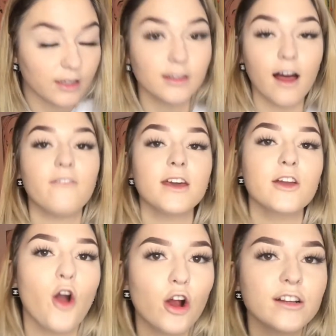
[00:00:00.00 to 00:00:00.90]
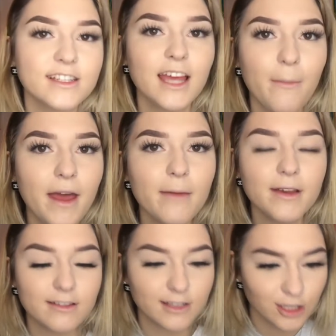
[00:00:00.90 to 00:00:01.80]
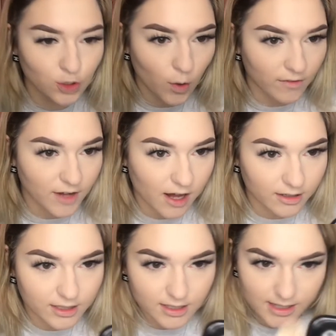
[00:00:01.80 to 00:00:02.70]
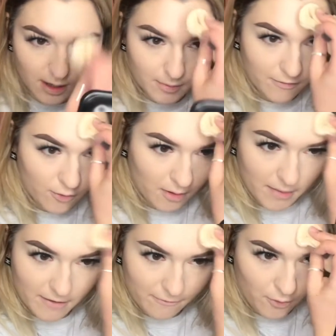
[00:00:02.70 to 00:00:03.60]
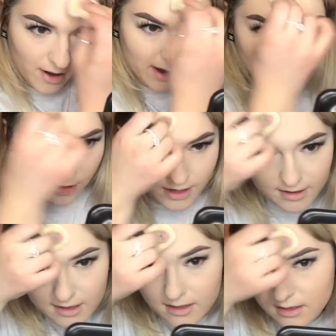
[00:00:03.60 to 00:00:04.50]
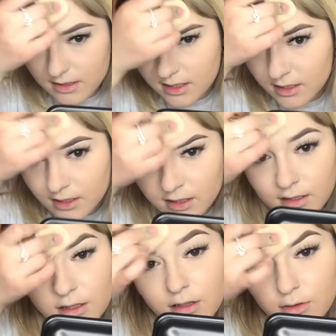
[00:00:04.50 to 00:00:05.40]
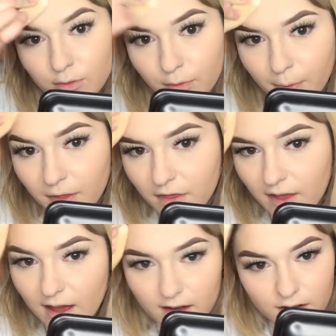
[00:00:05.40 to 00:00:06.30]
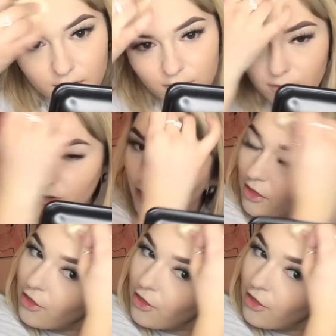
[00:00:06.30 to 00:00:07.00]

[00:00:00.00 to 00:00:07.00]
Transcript: loving RCMA because it's $12. Now before my forehead creases, we'll put that on